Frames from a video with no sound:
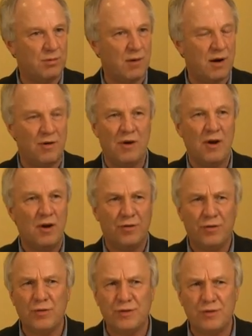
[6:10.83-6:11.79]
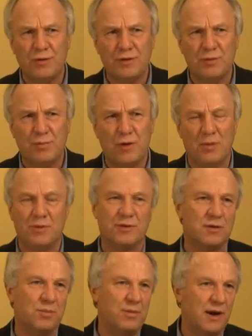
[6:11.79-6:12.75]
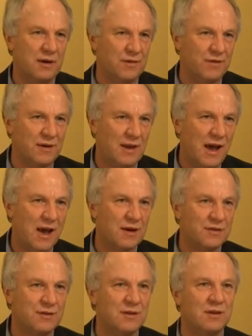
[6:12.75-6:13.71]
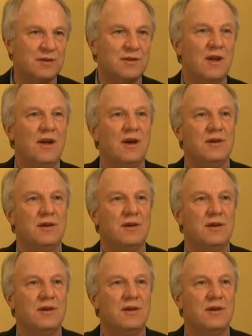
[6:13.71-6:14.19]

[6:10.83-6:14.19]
well for all sorts of purposes, competitive analysis,